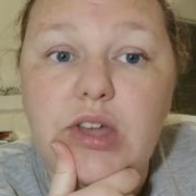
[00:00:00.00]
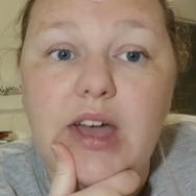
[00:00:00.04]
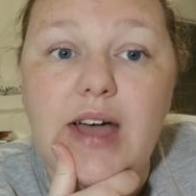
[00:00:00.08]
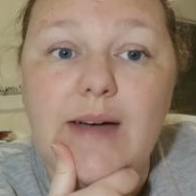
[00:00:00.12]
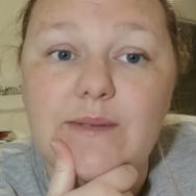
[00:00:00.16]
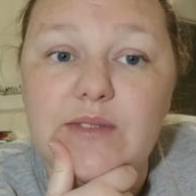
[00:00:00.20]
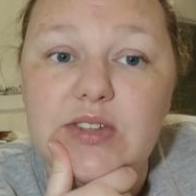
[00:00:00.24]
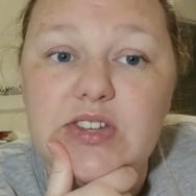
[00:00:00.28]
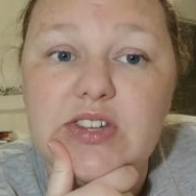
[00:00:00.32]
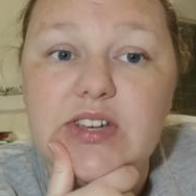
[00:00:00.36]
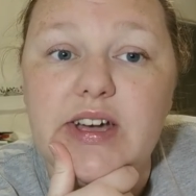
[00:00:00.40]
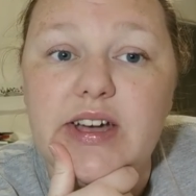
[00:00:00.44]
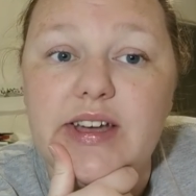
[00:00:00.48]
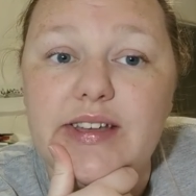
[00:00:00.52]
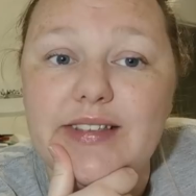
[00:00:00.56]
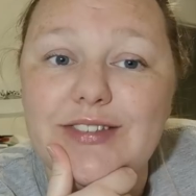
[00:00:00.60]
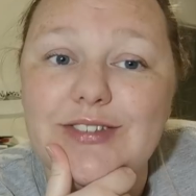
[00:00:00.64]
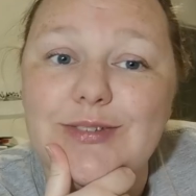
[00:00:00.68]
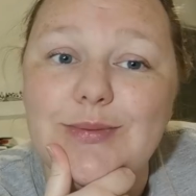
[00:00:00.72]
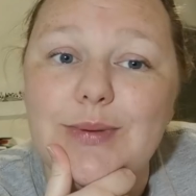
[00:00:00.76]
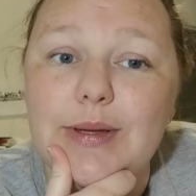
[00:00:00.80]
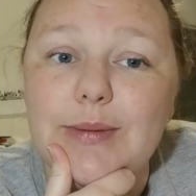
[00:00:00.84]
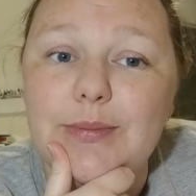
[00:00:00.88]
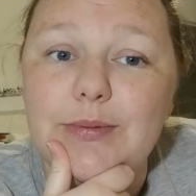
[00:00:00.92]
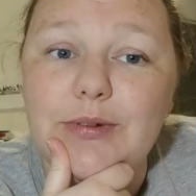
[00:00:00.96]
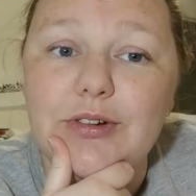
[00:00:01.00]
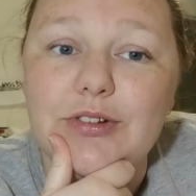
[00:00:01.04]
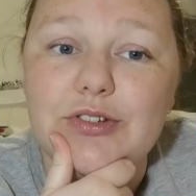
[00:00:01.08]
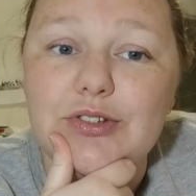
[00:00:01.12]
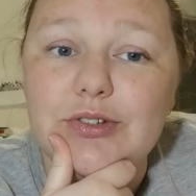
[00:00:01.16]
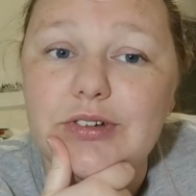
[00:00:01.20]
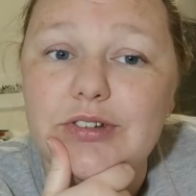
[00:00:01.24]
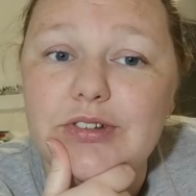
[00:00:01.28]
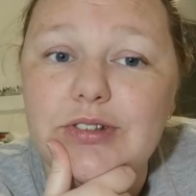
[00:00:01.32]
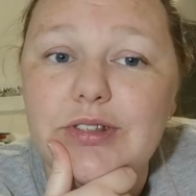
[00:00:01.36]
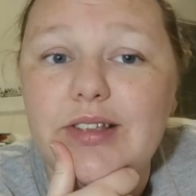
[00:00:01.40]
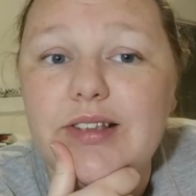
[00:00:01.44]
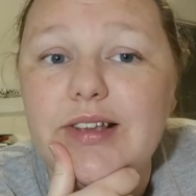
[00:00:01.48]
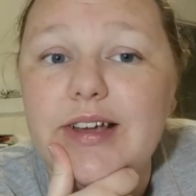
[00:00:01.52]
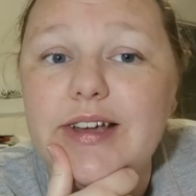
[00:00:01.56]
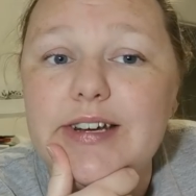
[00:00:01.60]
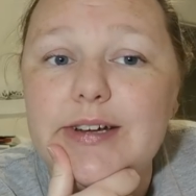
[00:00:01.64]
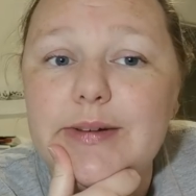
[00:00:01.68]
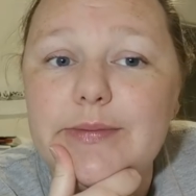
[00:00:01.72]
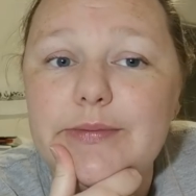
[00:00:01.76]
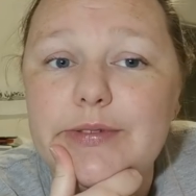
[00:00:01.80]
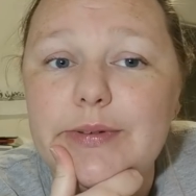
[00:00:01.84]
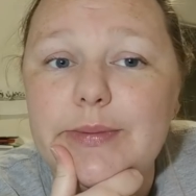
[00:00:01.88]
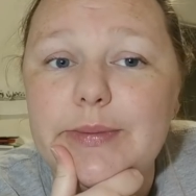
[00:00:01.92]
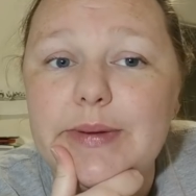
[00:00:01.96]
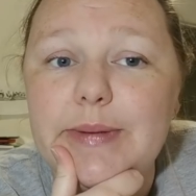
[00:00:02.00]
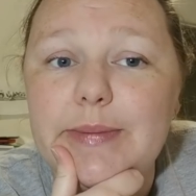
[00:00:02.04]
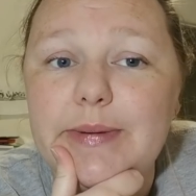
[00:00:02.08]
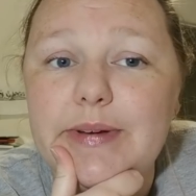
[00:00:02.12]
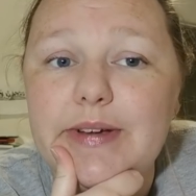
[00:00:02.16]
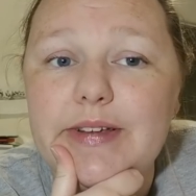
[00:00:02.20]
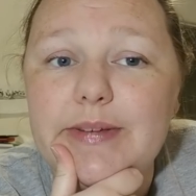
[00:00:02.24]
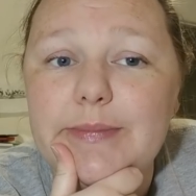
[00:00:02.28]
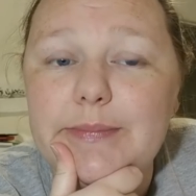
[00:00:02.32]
advertise to people, to sign up for my